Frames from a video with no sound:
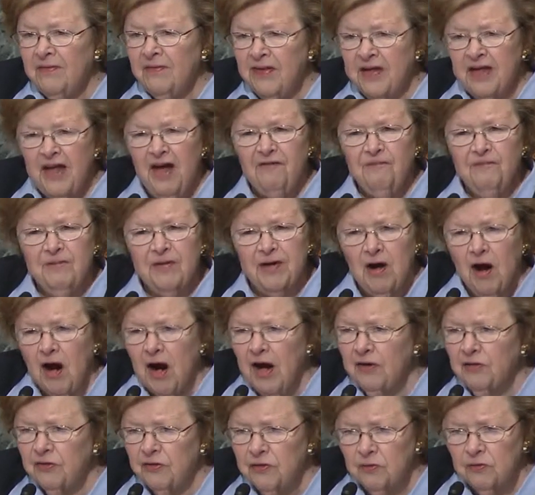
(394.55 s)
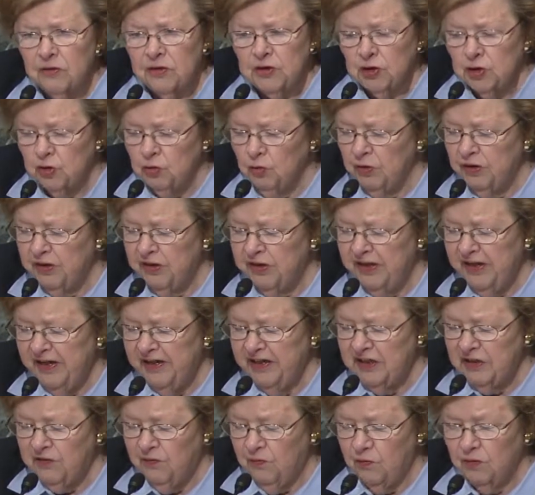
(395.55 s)
the FBI through its joint
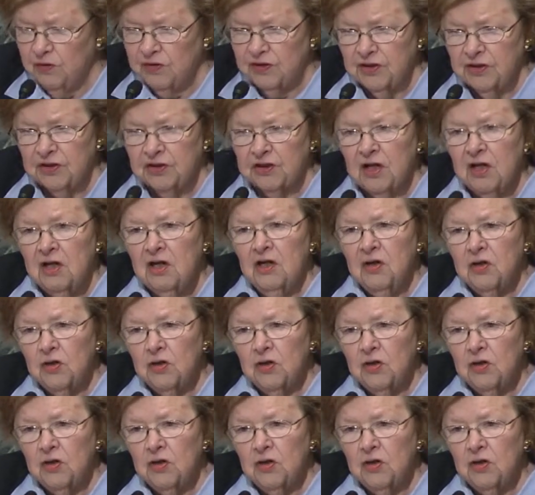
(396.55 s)
task forces,